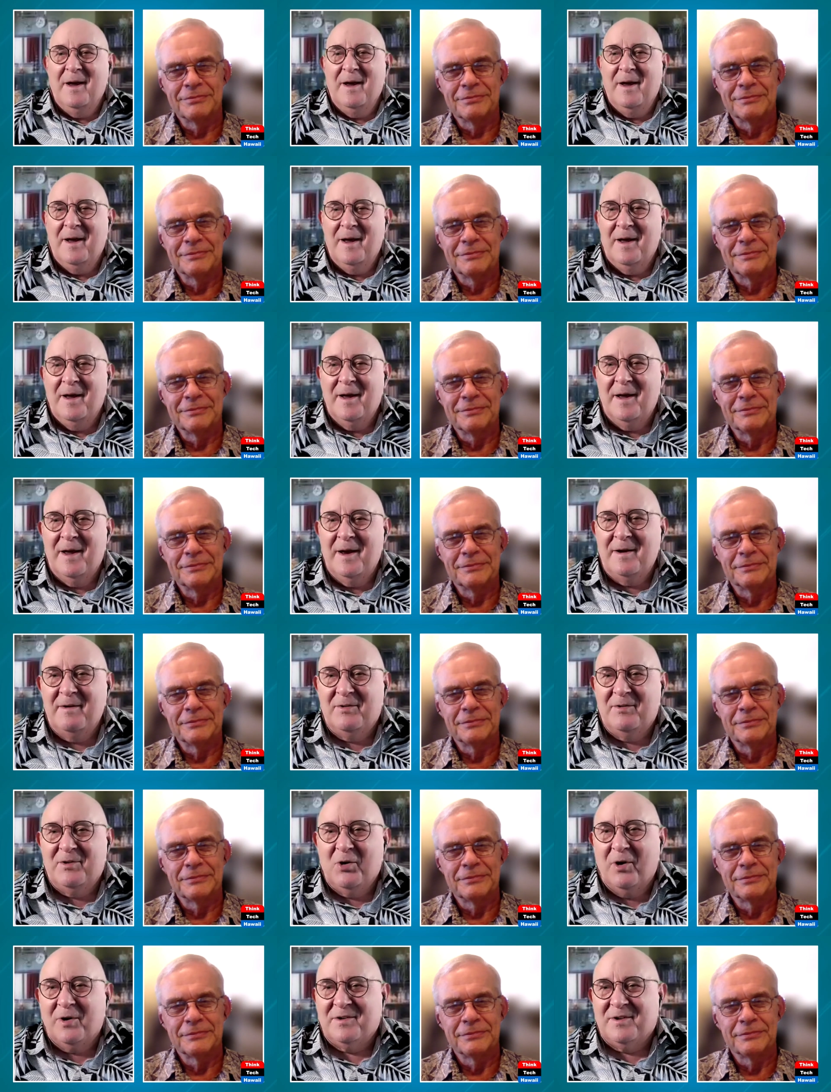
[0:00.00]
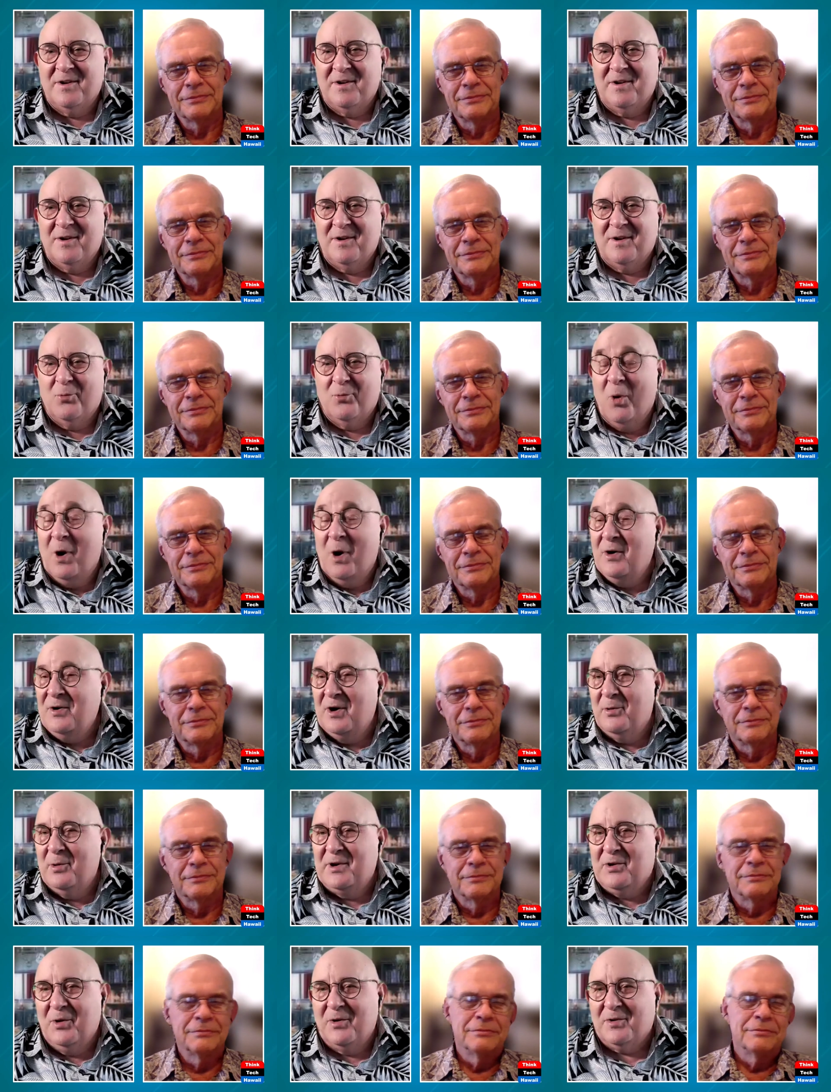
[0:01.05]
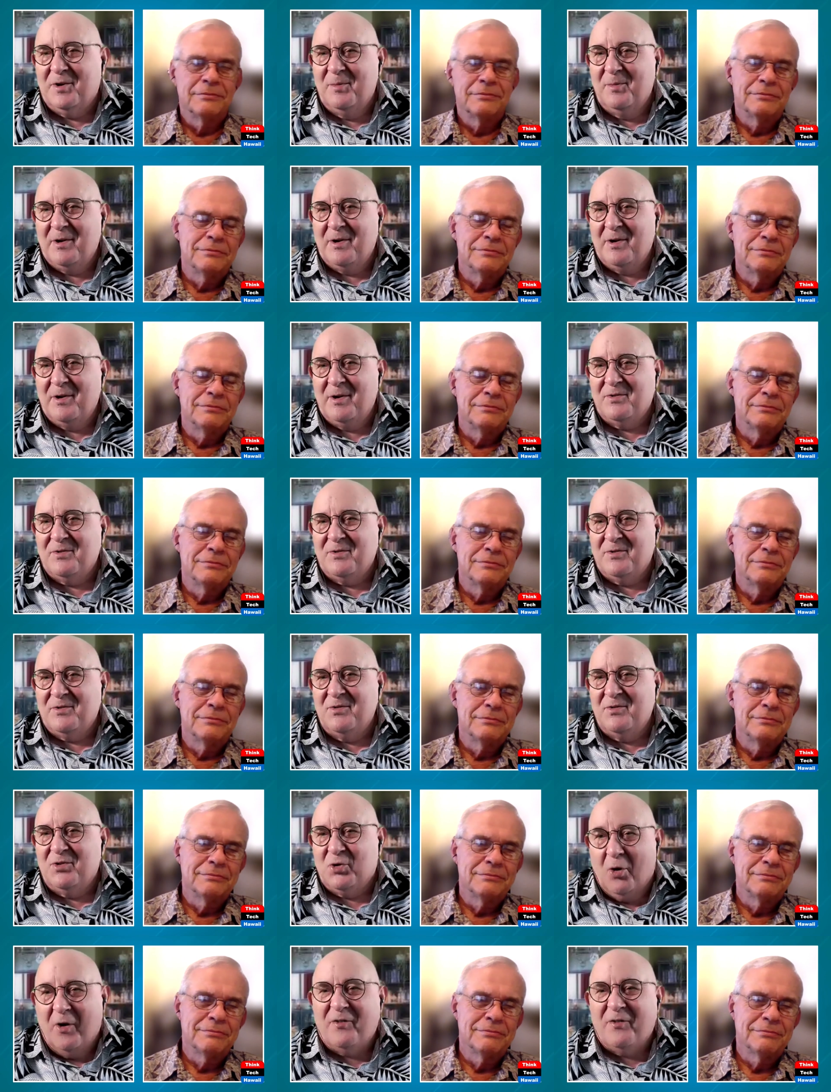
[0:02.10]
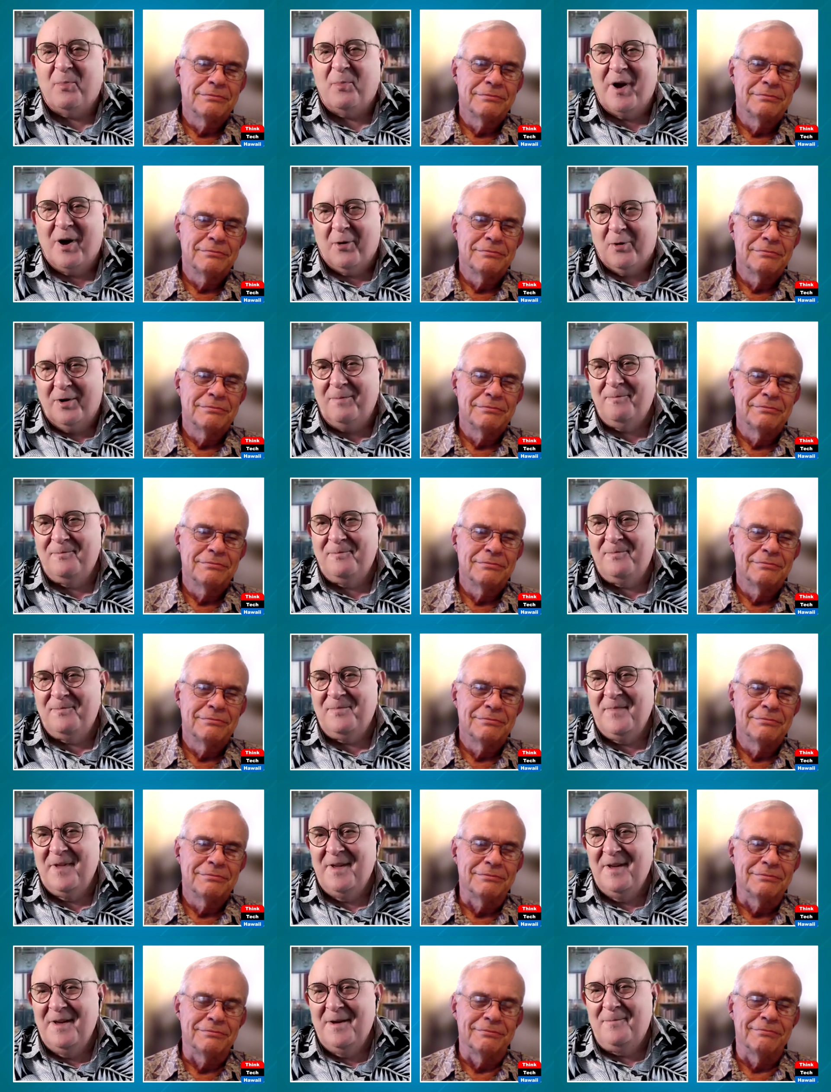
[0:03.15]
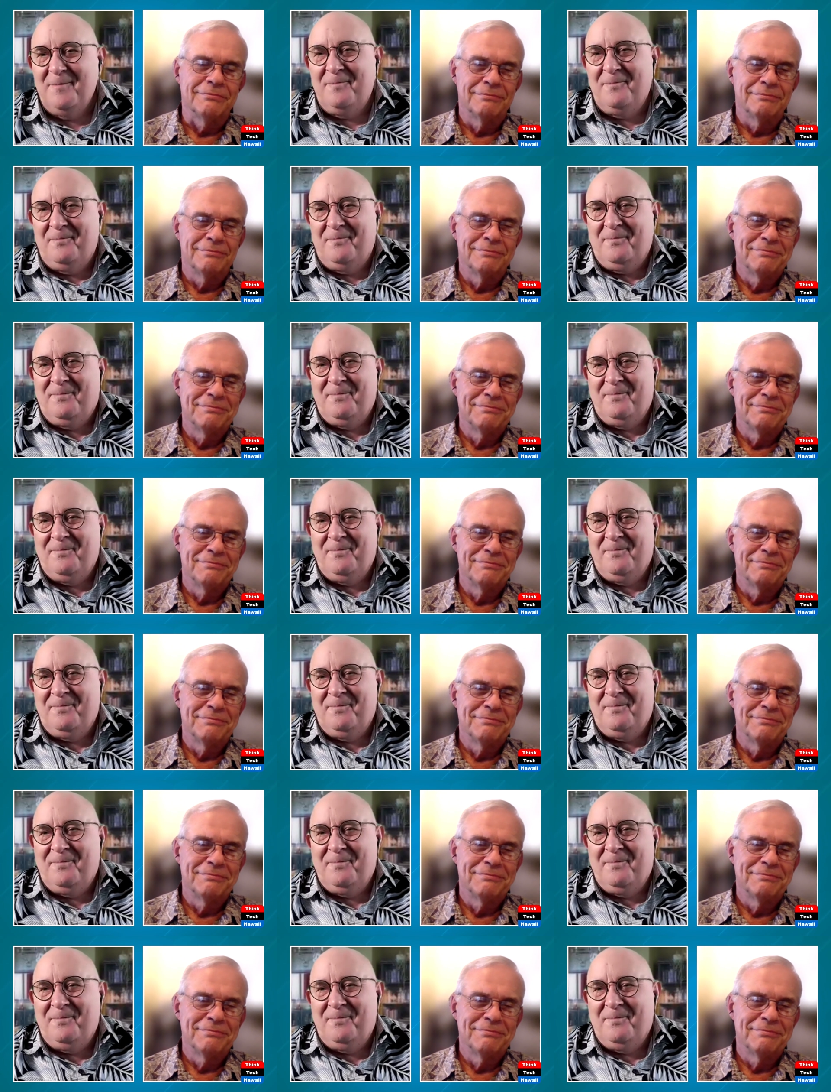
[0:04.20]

Speaker 1: Uh, and he talked, uh, one year he talked about soft power. Mm-hmm.